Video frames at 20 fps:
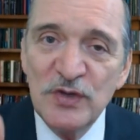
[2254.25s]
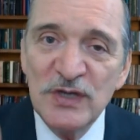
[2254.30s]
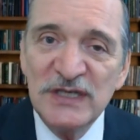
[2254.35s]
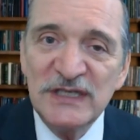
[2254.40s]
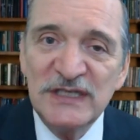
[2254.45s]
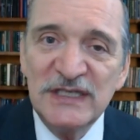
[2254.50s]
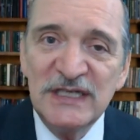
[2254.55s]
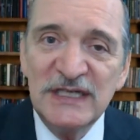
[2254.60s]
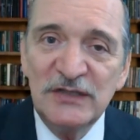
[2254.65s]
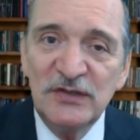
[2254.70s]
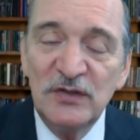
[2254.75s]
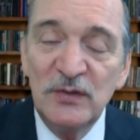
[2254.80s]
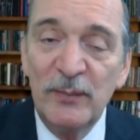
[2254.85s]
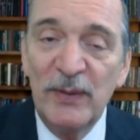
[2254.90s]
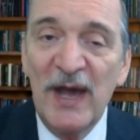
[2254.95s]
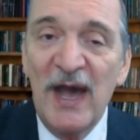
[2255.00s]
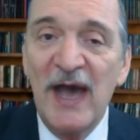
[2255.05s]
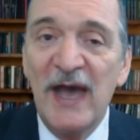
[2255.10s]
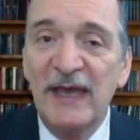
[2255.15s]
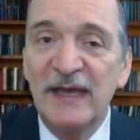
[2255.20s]
continue to
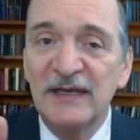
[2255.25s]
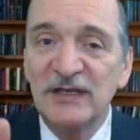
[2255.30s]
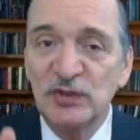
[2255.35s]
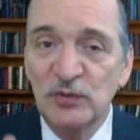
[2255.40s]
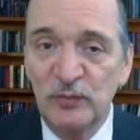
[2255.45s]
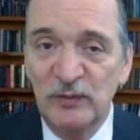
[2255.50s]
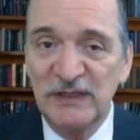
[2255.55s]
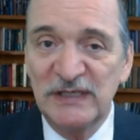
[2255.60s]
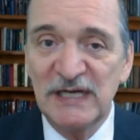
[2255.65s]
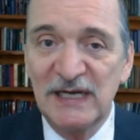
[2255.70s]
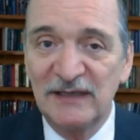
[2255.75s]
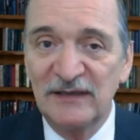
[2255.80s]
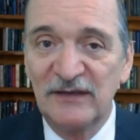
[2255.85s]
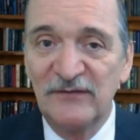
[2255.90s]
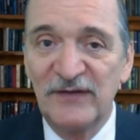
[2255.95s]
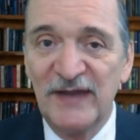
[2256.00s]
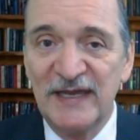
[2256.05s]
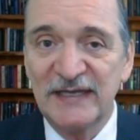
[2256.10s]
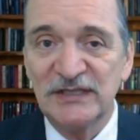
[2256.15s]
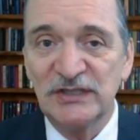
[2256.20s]
buy it as retail
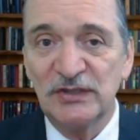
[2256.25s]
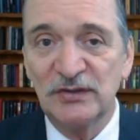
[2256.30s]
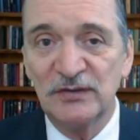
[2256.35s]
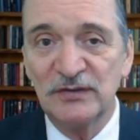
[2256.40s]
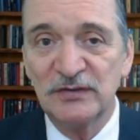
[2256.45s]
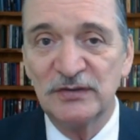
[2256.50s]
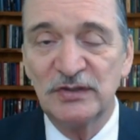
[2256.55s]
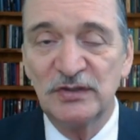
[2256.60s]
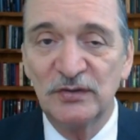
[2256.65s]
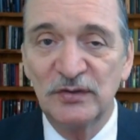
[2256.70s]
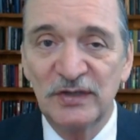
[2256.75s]
investors,